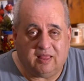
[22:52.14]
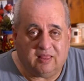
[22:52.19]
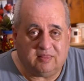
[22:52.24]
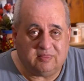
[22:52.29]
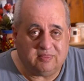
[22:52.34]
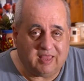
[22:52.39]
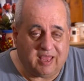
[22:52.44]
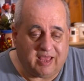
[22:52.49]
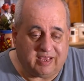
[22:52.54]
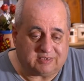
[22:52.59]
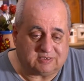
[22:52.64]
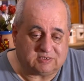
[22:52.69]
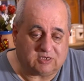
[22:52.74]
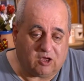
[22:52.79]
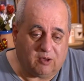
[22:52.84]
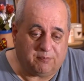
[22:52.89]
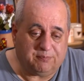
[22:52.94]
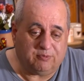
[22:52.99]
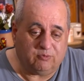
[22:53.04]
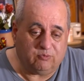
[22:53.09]
That,
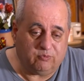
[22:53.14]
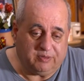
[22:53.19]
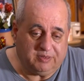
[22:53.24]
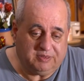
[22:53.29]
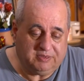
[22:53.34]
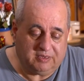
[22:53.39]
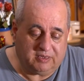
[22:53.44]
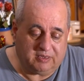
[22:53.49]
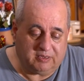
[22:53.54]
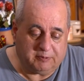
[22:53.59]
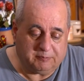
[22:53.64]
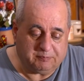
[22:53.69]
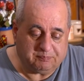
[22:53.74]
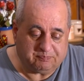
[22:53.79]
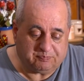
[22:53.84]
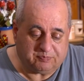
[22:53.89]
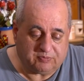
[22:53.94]
coupled with the